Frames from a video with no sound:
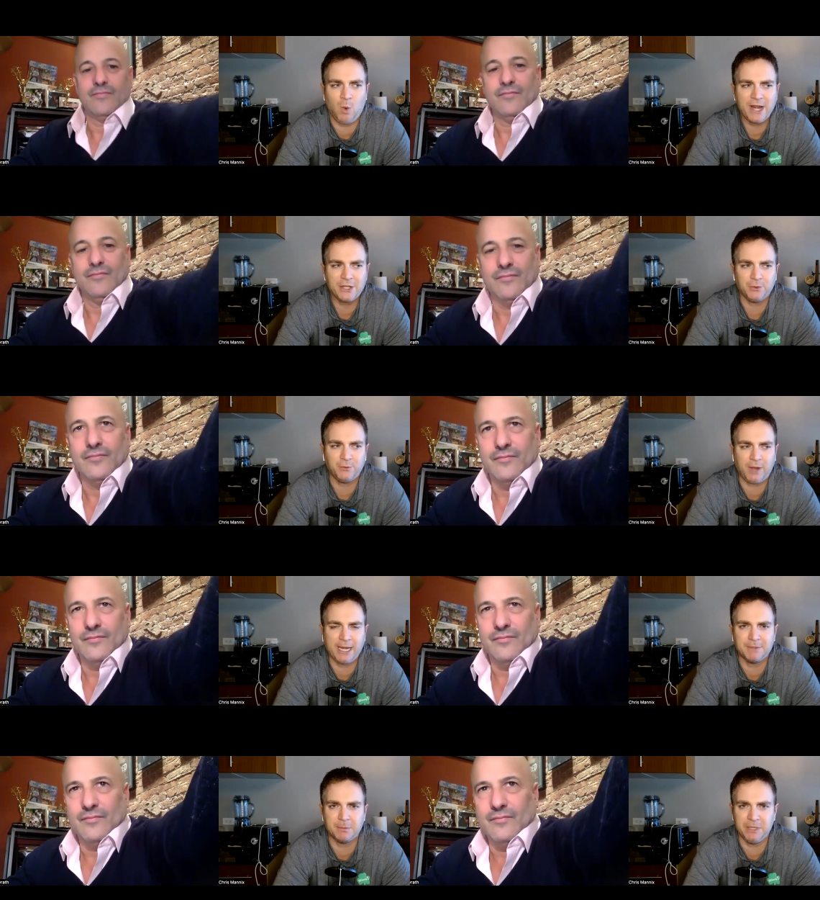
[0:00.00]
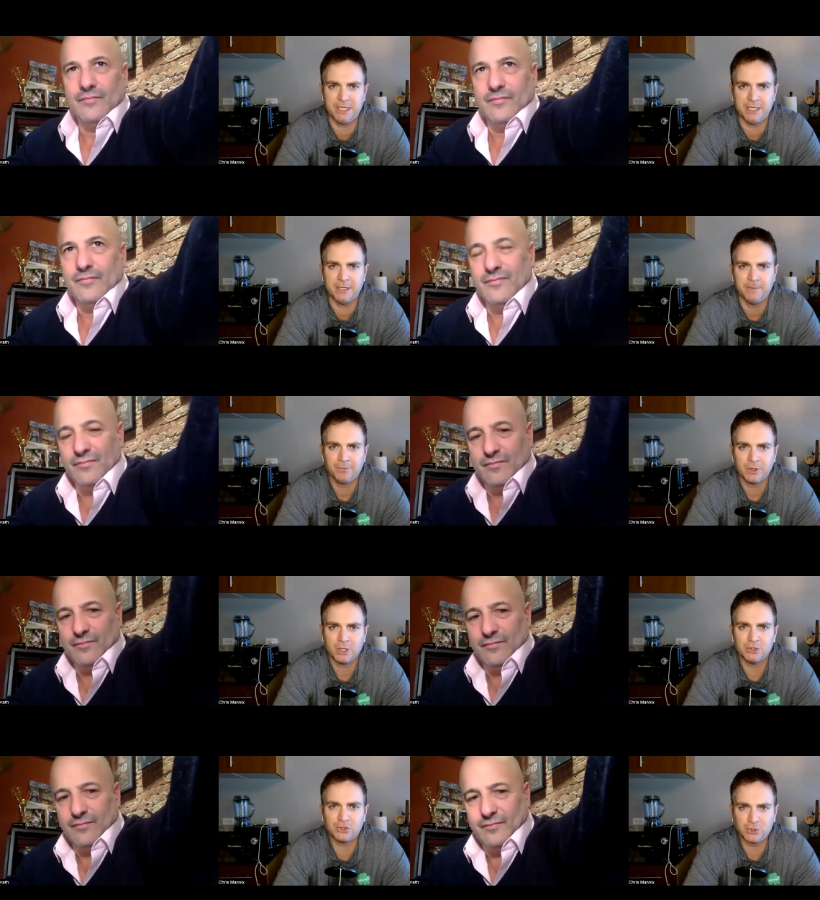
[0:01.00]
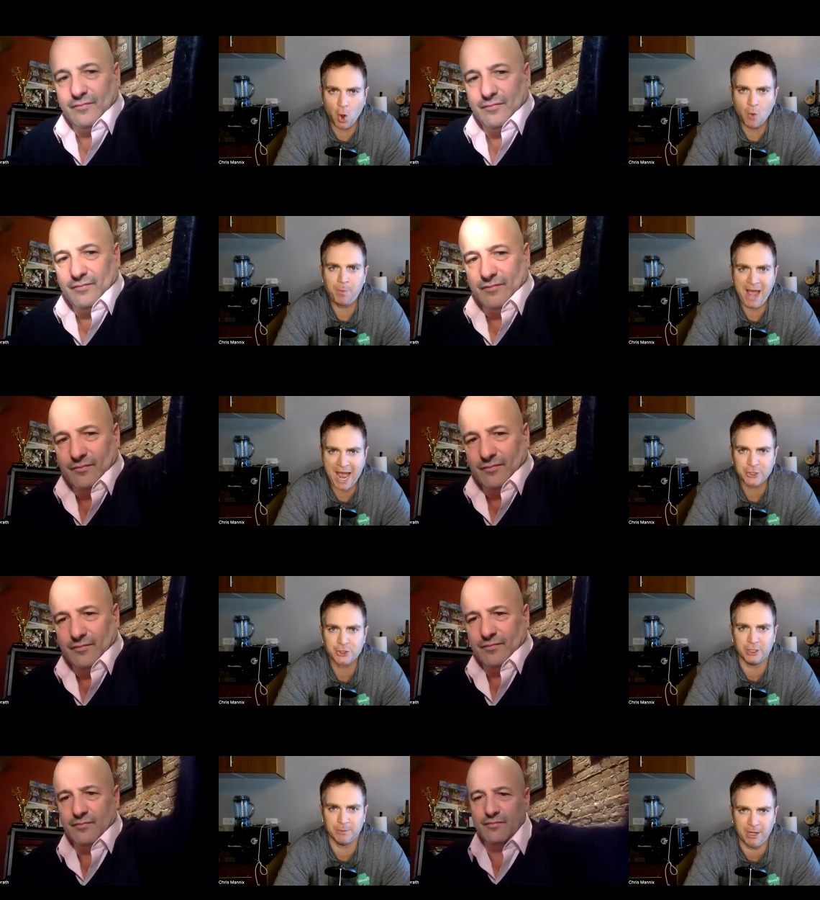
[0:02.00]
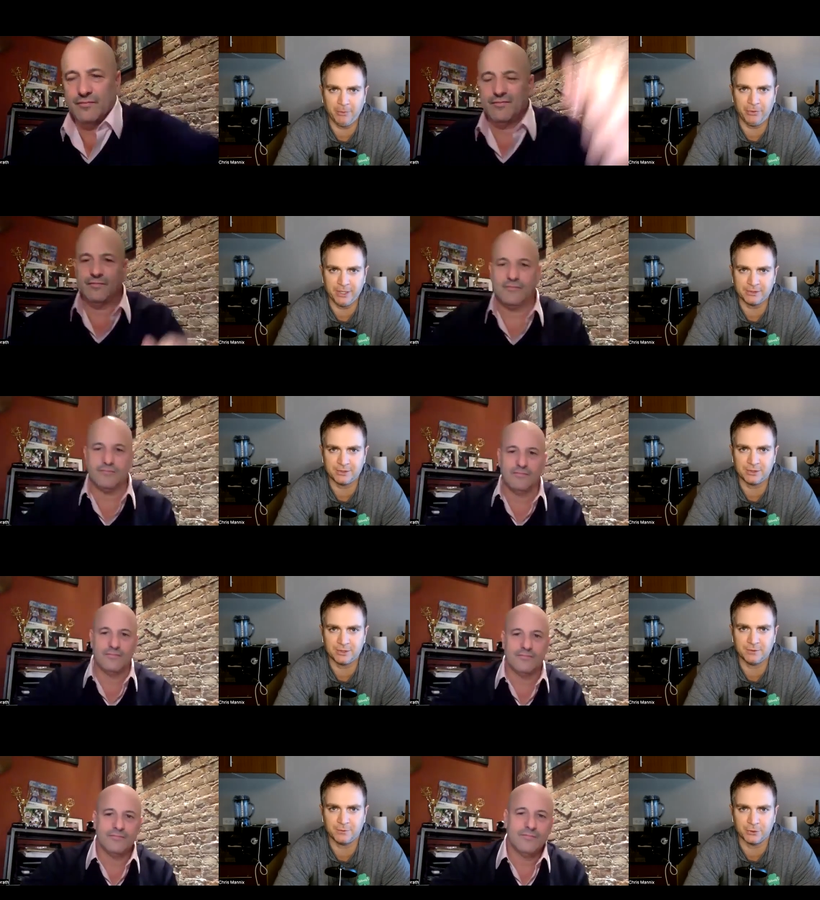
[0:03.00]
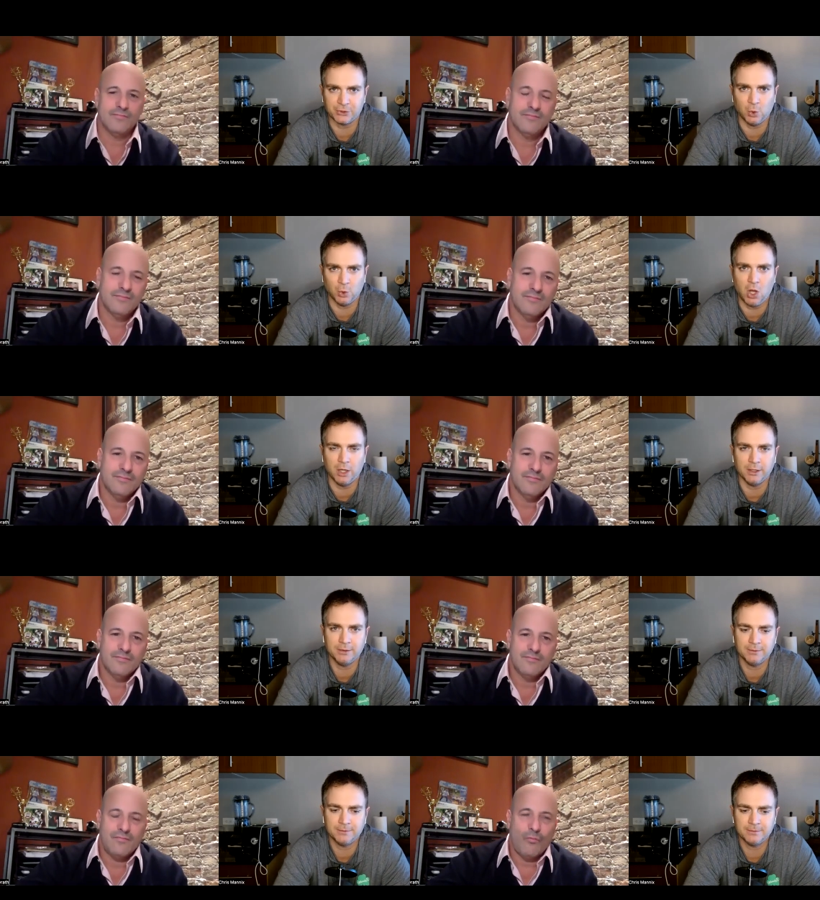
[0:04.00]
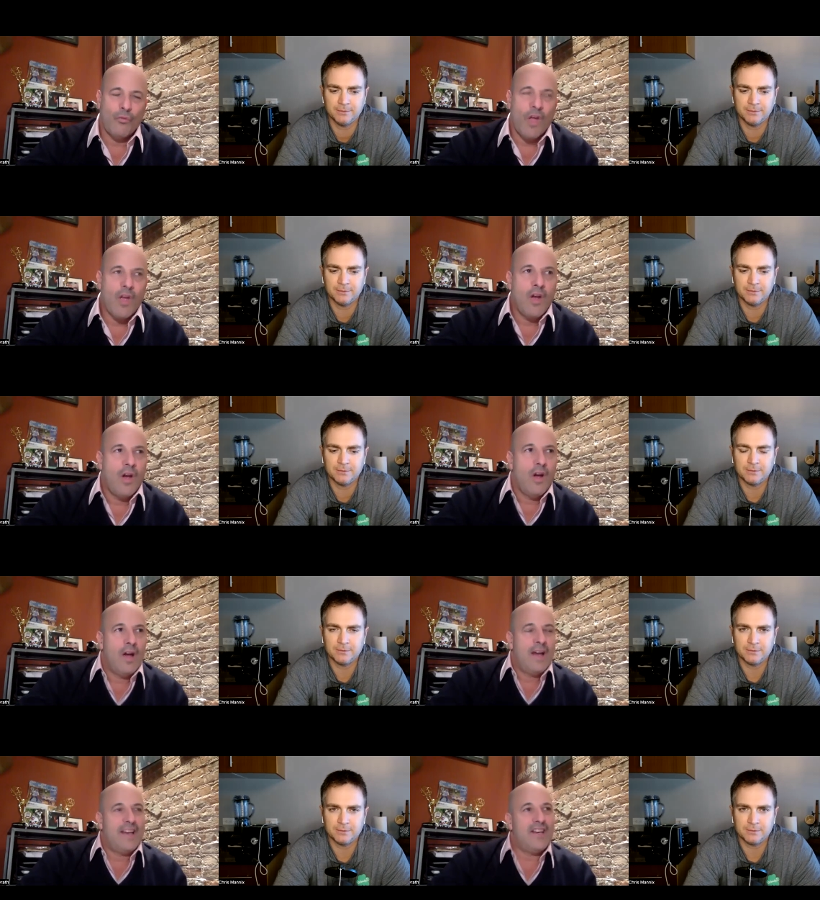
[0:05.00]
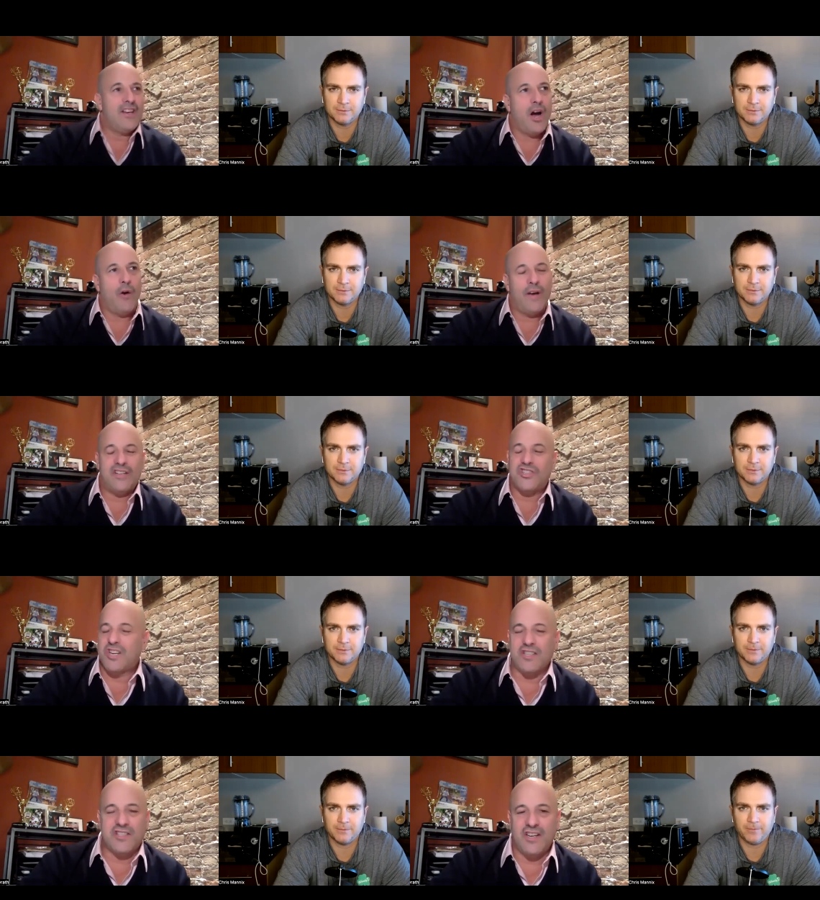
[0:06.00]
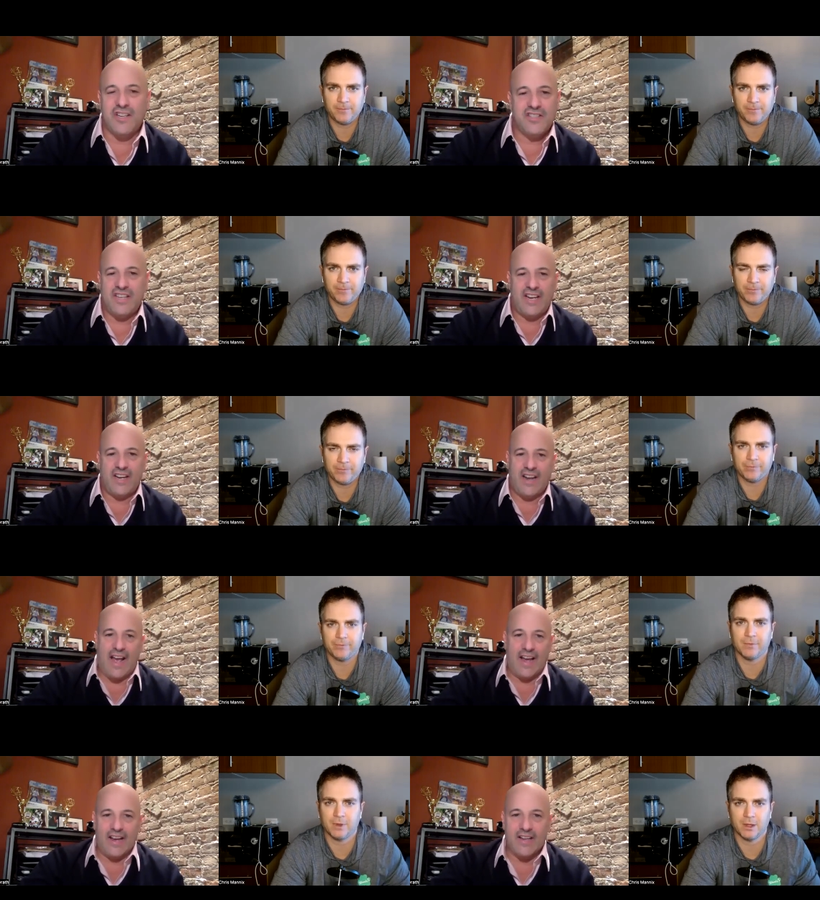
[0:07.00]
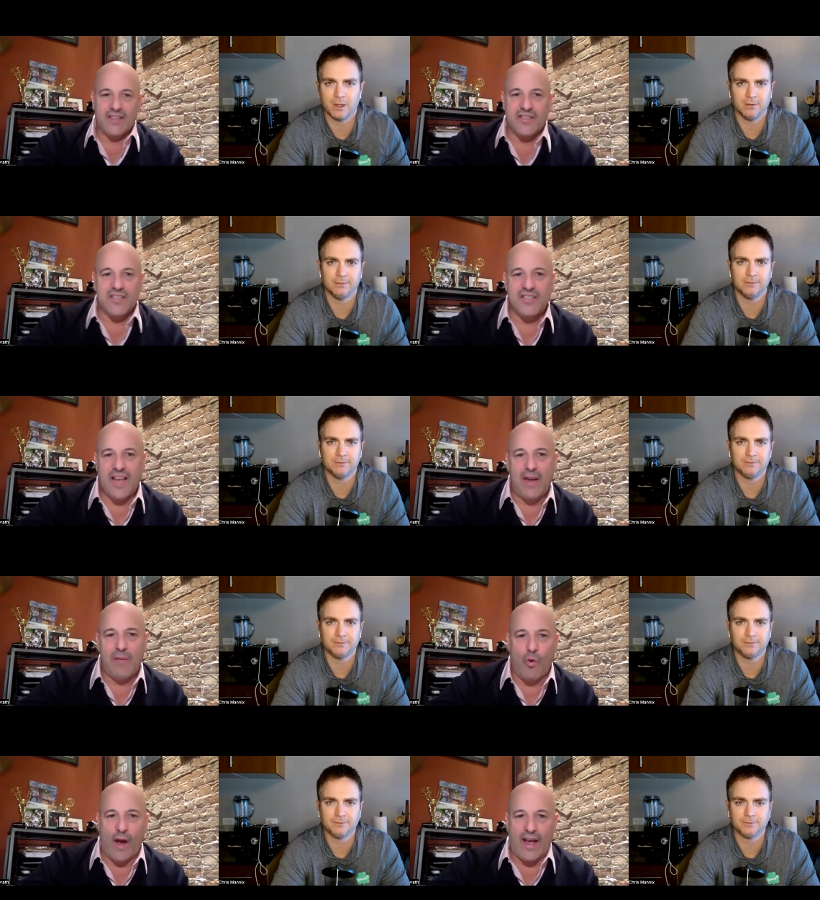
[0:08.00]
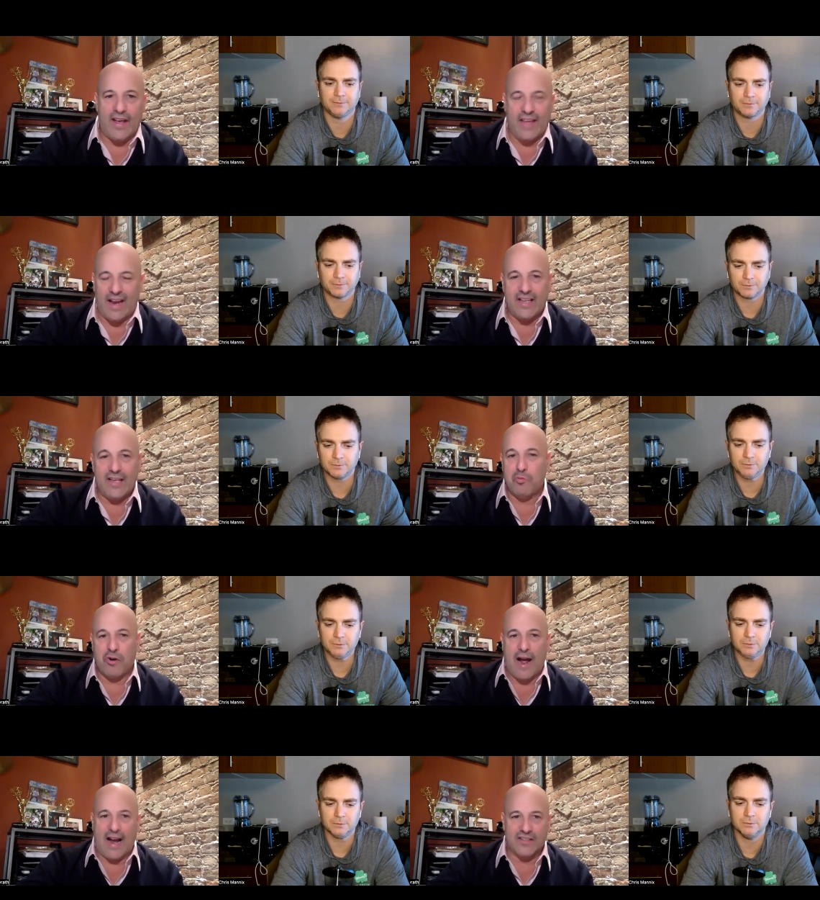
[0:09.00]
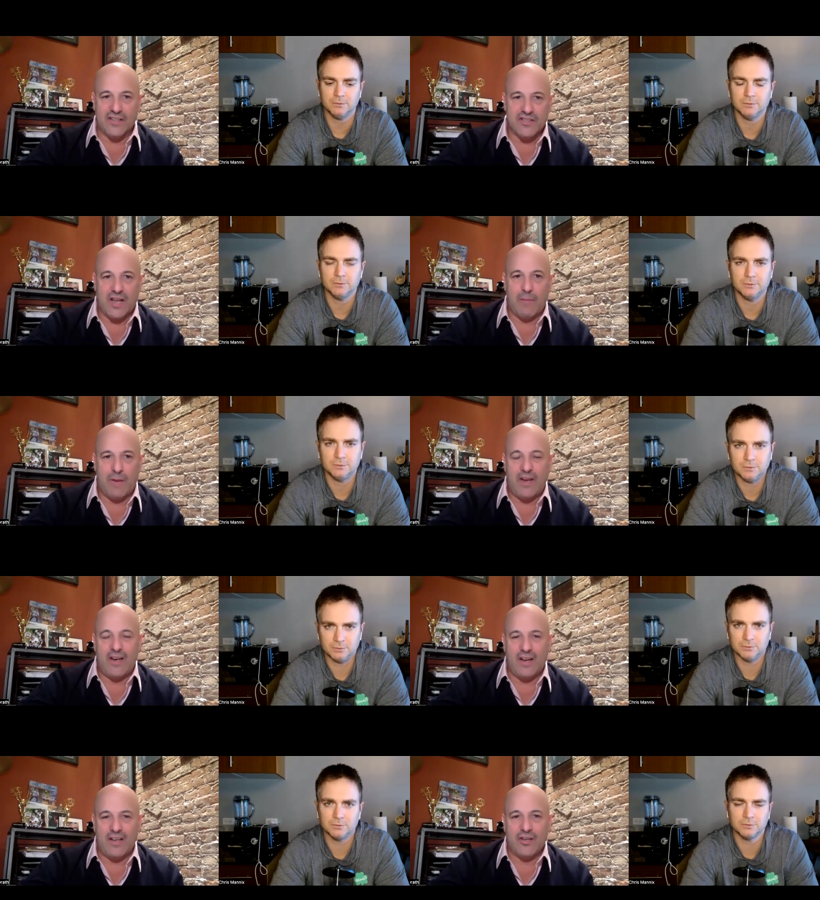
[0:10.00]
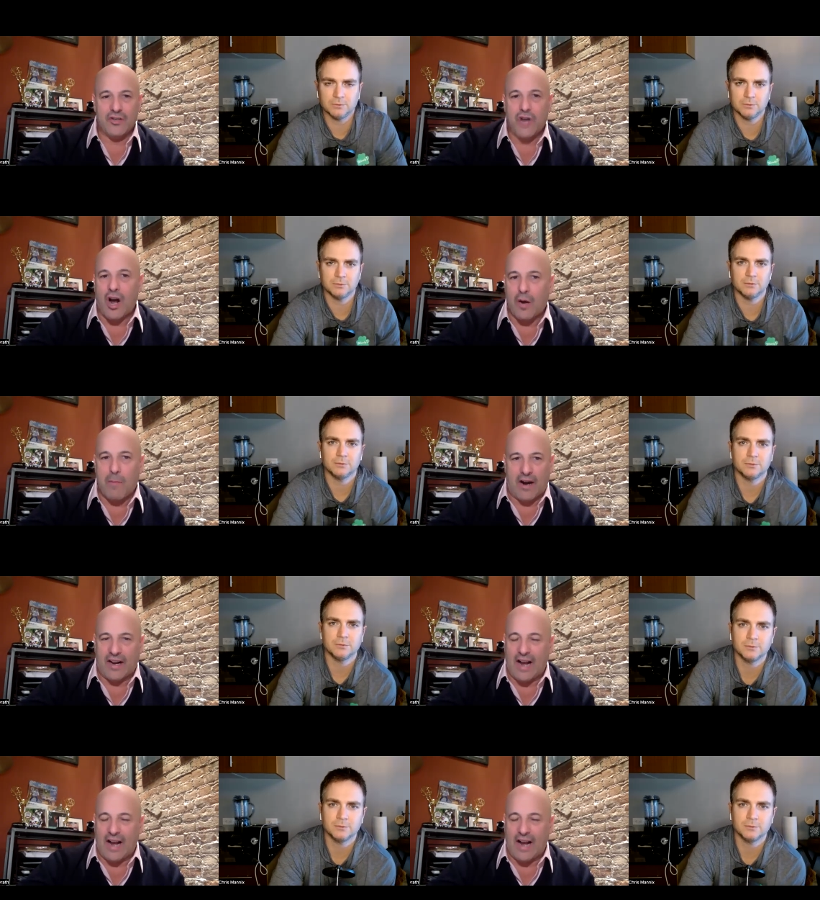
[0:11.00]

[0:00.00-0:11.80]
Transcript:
Speaker 1: Why did you find him to be so passionate about this for so long?
Speaker 2: You know, it's just in his DNA. It's the same way that he practiced. I mean, you know, talk about a